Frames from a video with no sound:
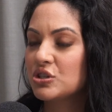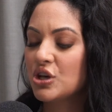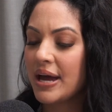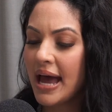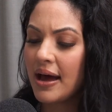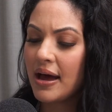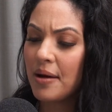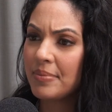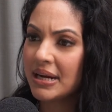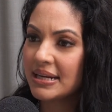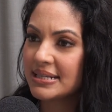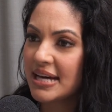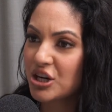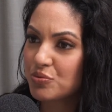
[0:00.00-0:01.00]
so how
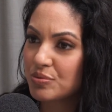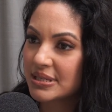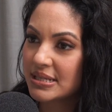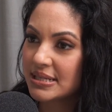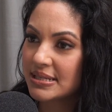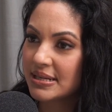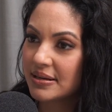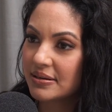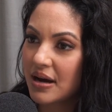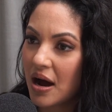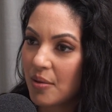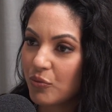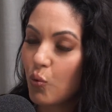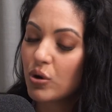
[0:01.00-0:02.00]
many attachments does it
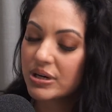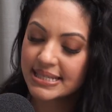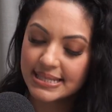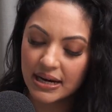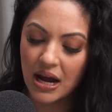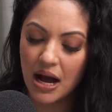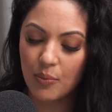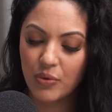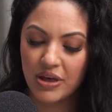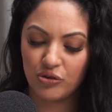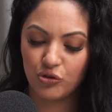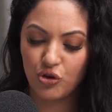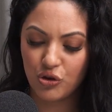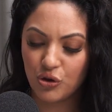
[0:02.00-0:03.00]
come? What does it come
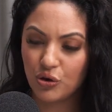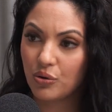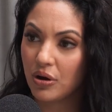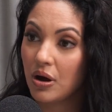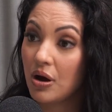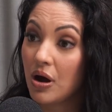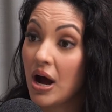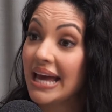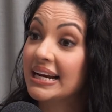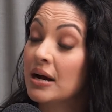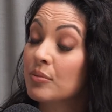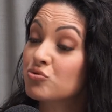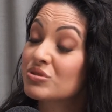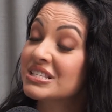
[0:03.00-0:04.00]
with? So it
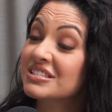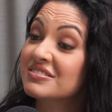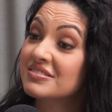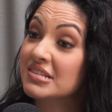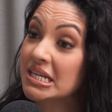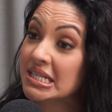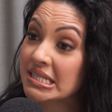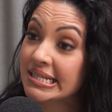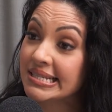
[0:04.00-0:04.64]
comes with 6